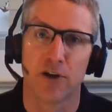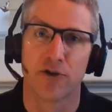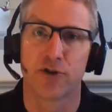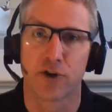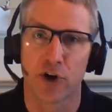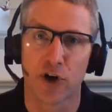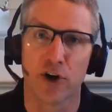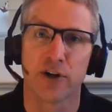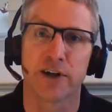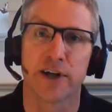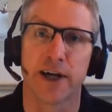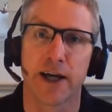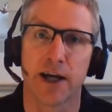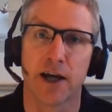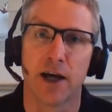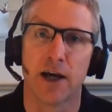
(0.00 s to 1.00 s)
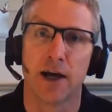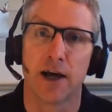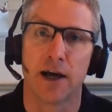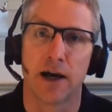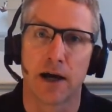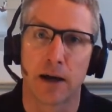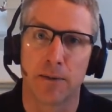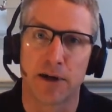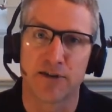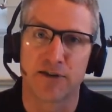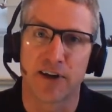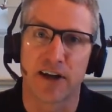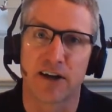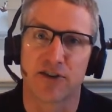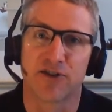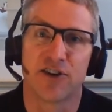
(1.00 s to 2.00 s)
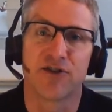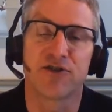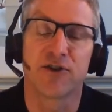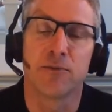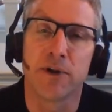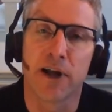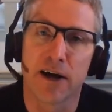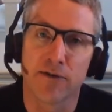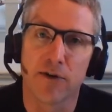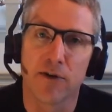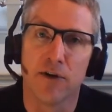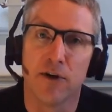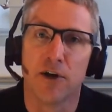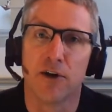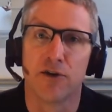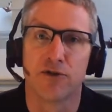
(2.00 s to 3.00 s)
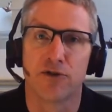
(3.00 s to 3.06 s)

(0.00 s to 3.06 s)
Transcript: So currently, it's at a system level.